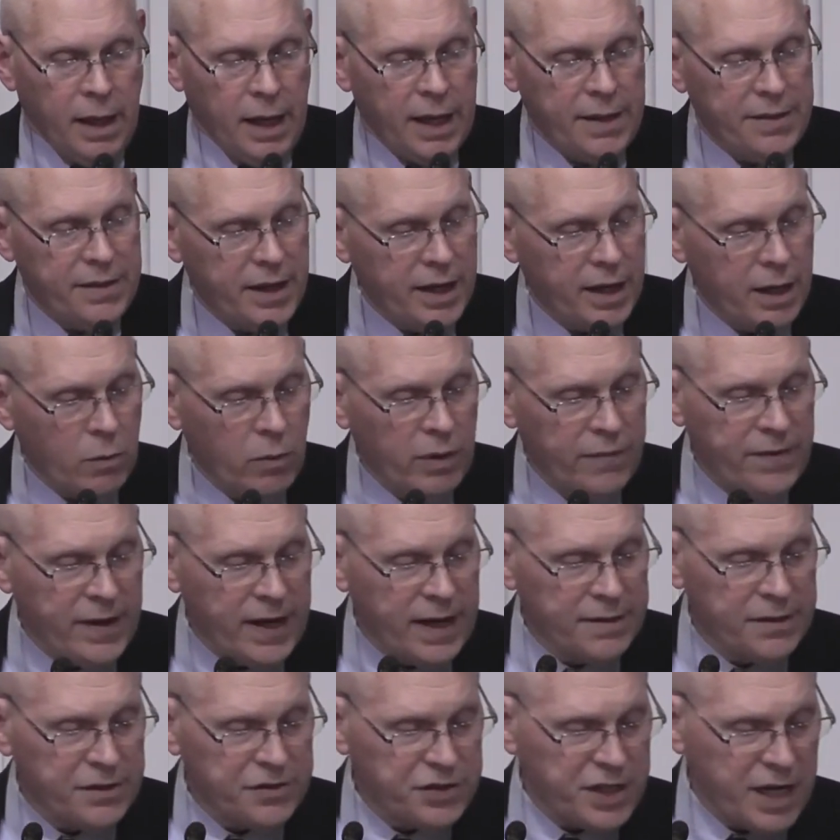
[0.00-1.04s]
And there we
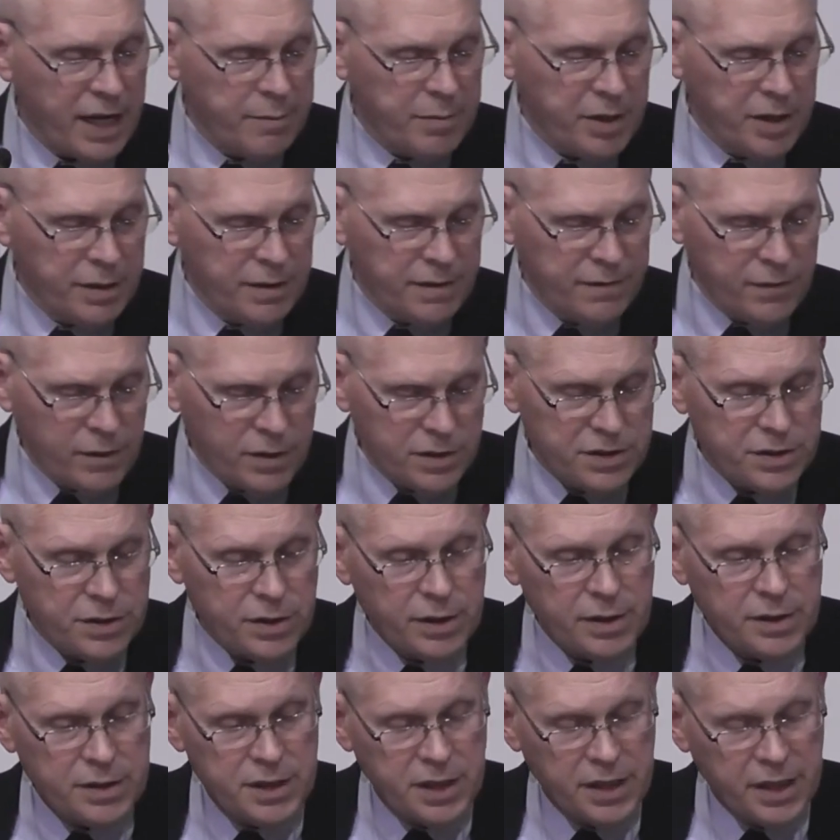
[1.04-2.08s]
find the statement in verse
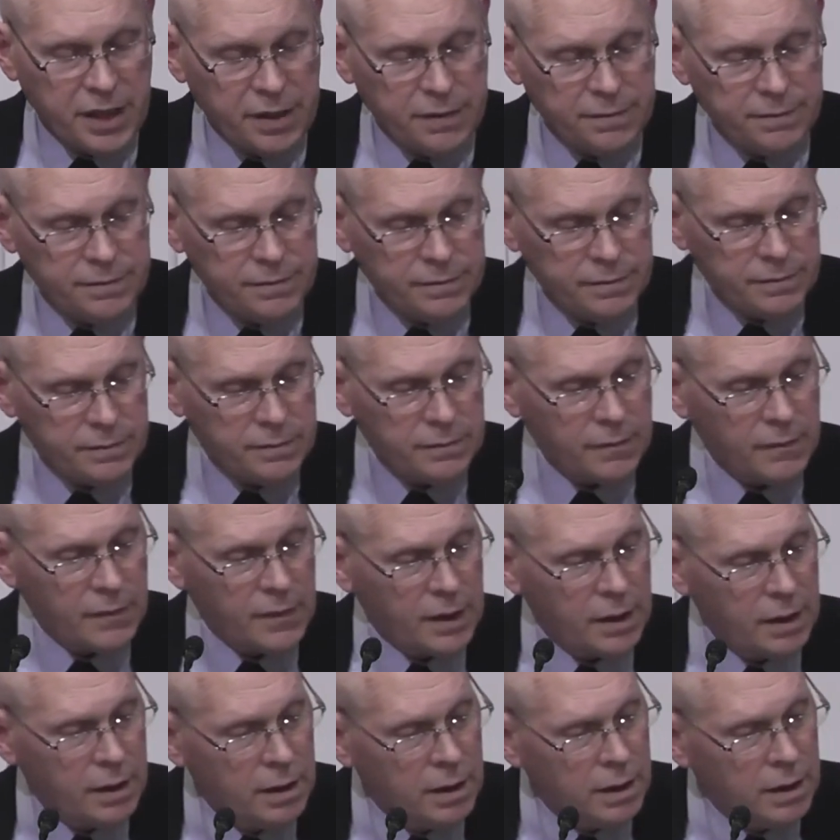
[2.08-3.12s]
13
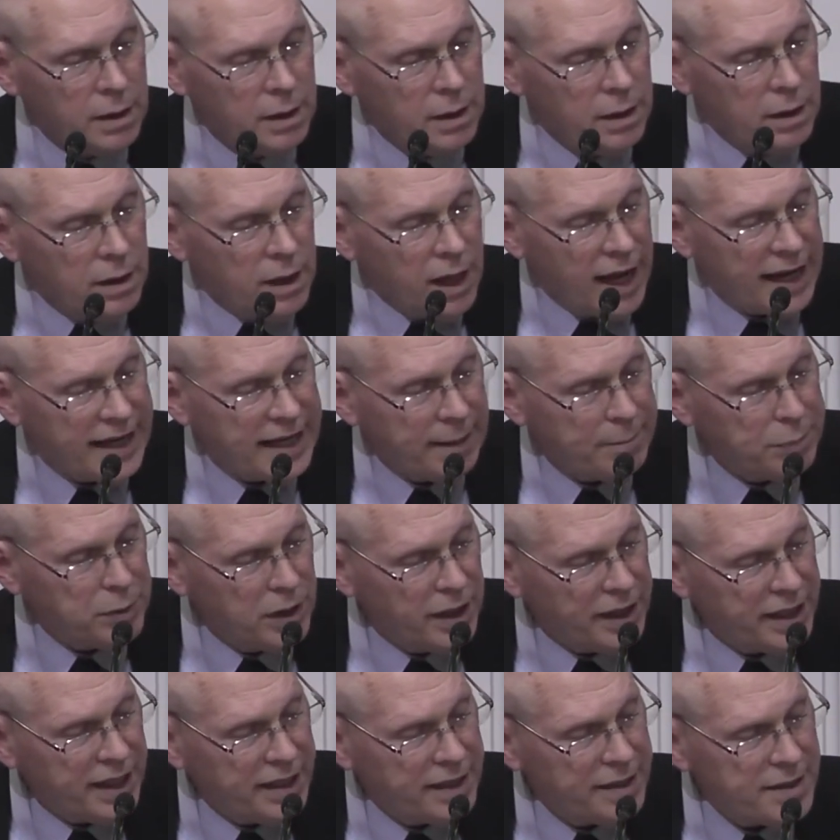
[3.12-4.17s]
I kept
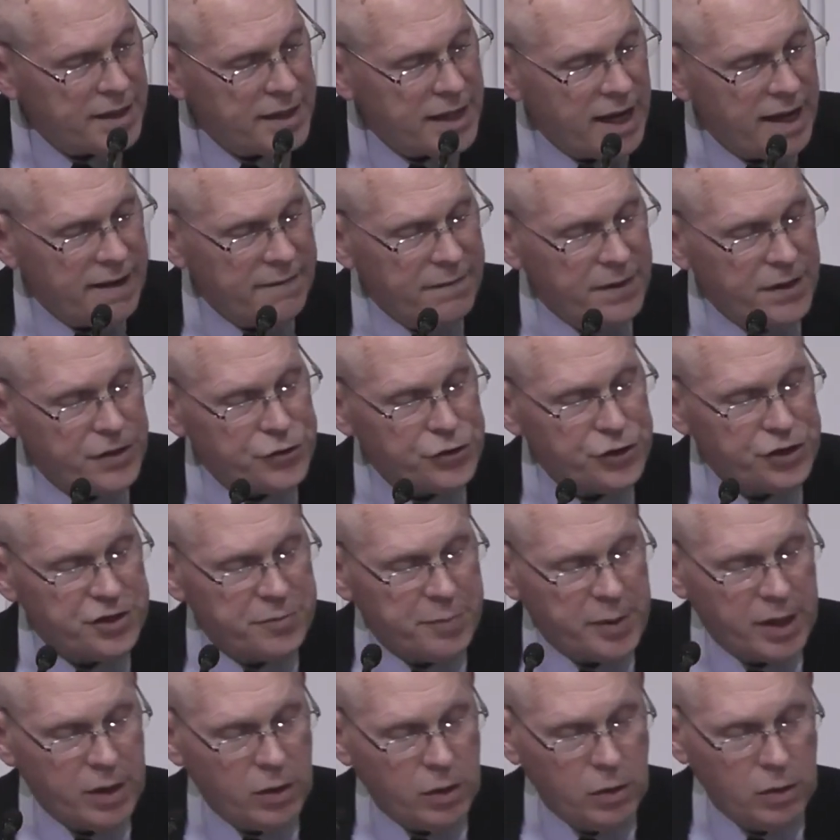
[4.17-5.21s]
looking in the night visions,
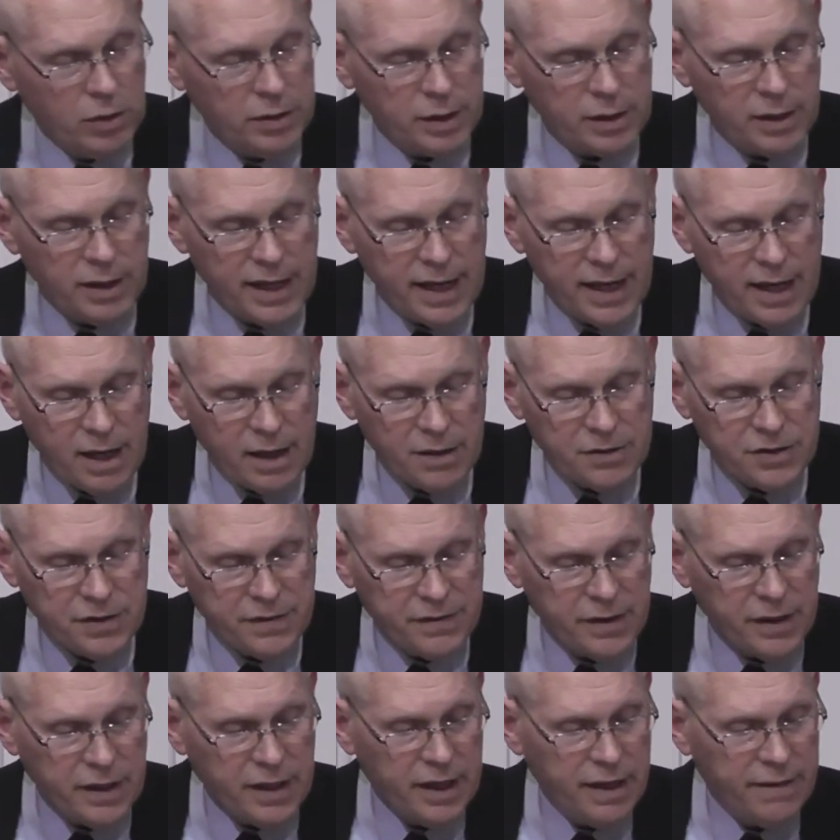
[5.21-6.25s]
behold, the clouds of
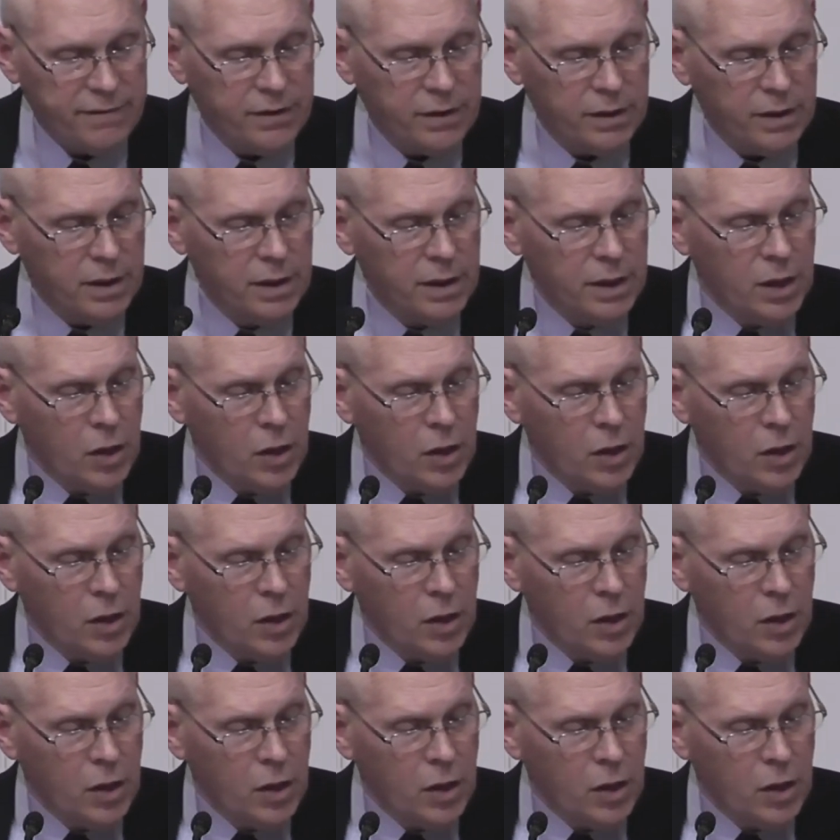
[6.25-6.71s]
the heaven,